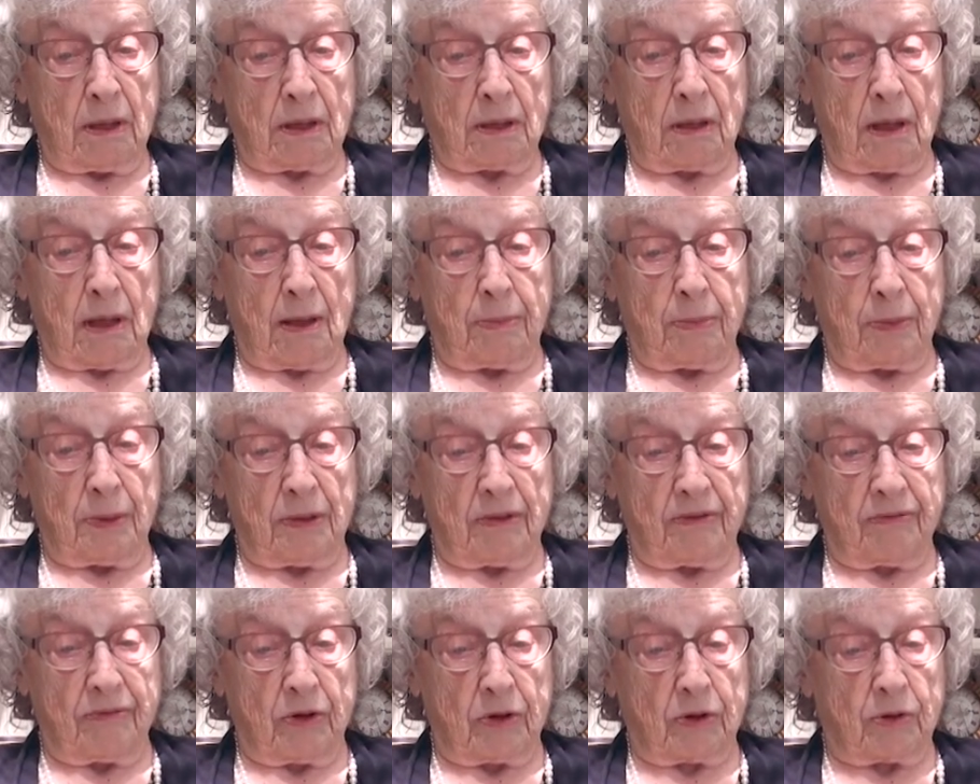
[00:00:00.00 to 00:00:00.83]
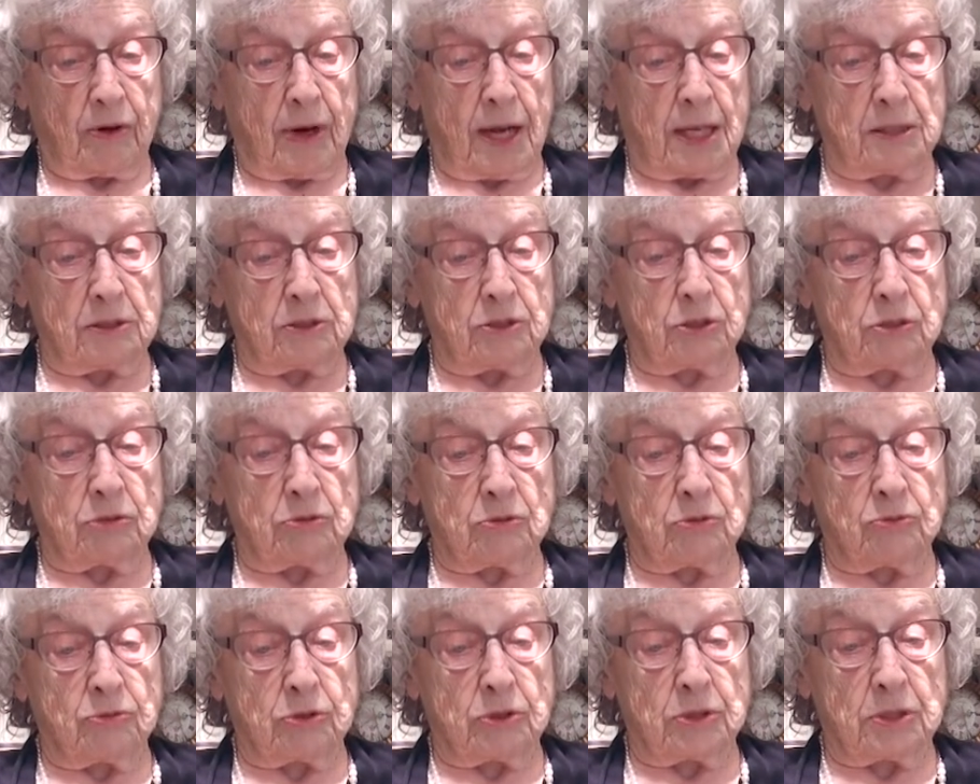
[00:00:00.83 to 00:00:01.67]
a couple of her
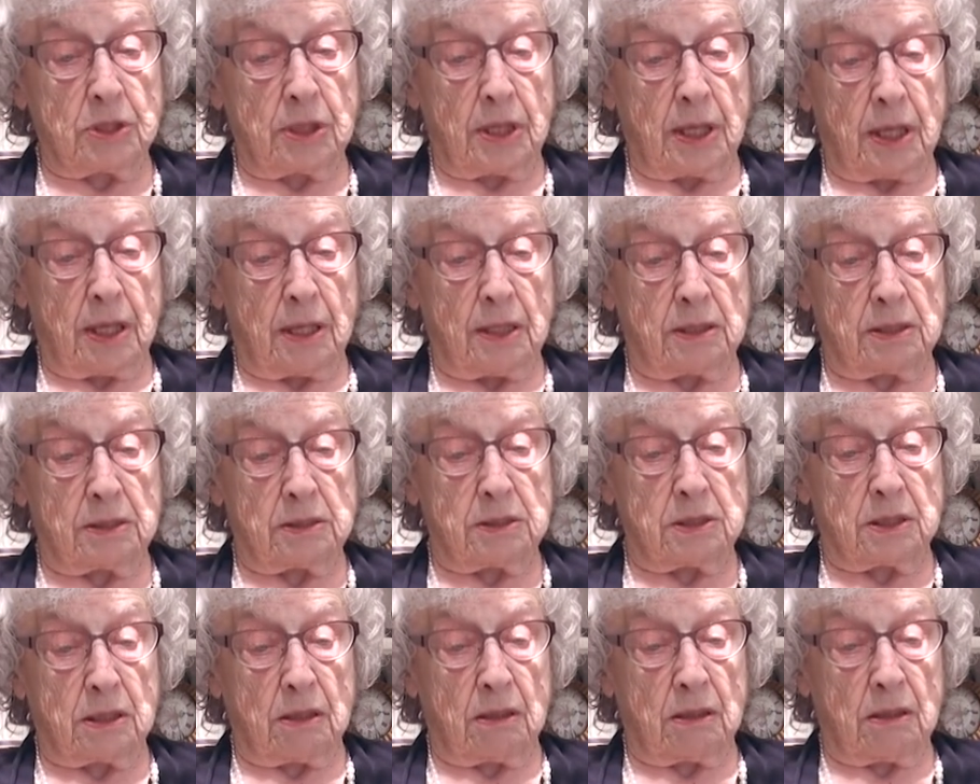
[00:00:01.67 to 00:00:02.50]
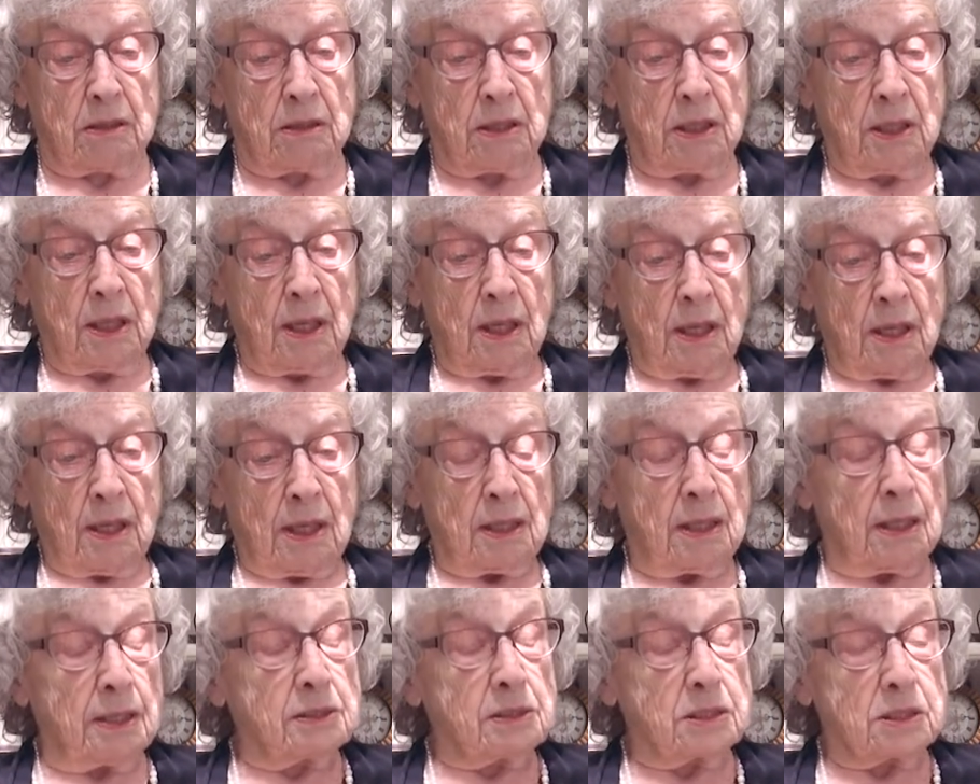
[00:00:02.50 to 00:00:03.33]
grandchildren and
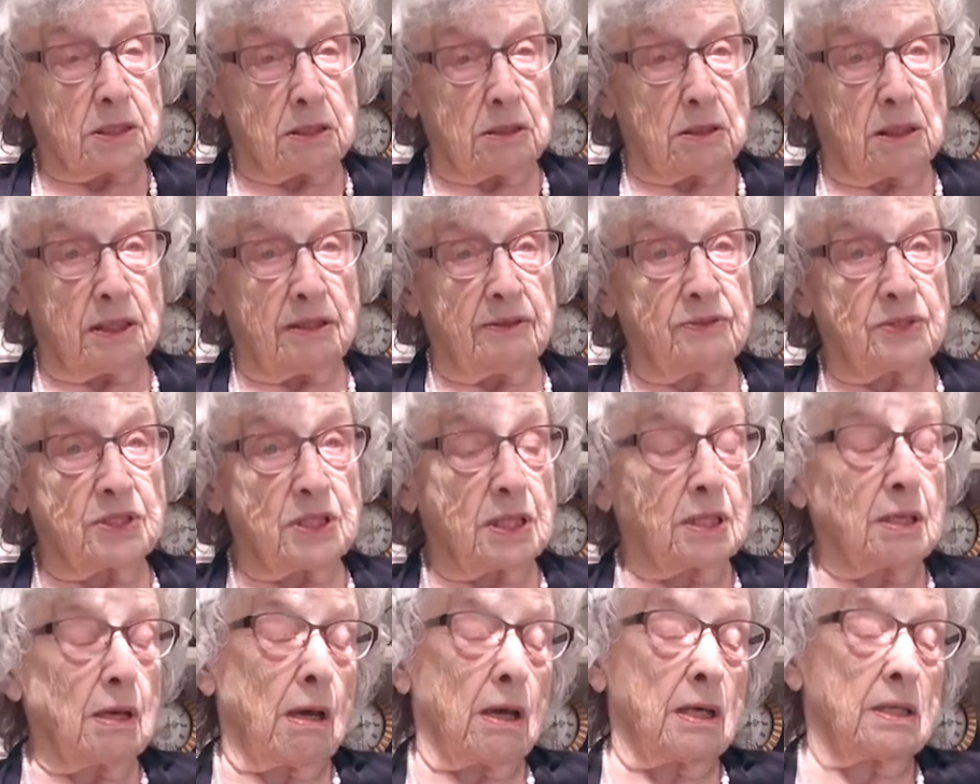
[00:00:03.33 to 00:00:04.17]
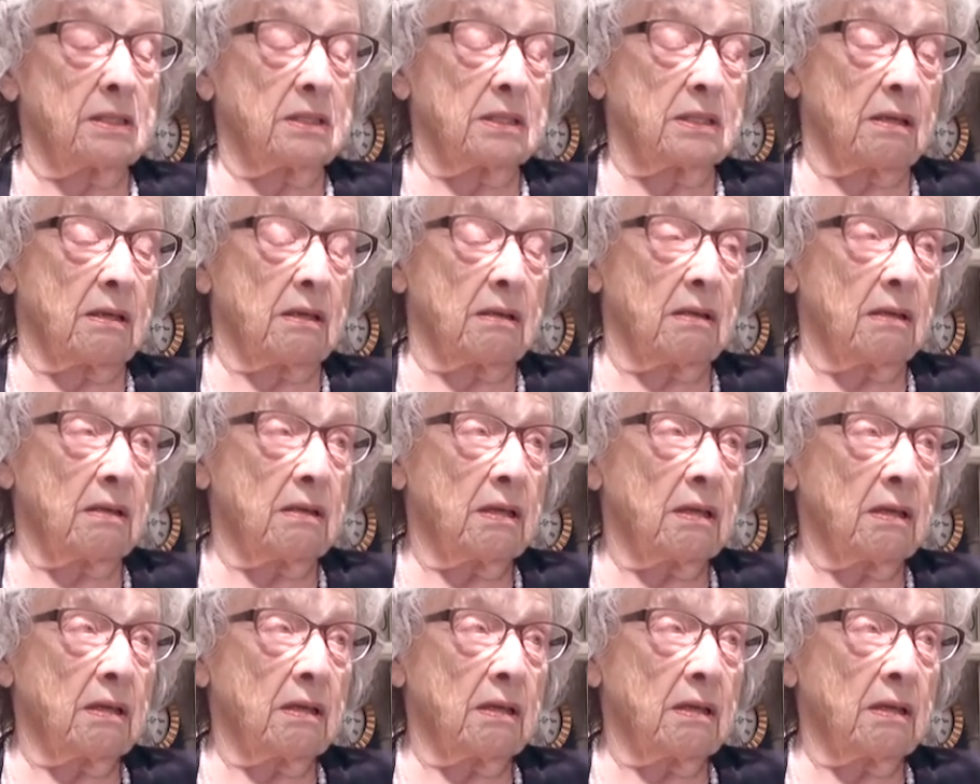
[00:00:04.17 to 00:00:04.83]
still lives in Kaiser.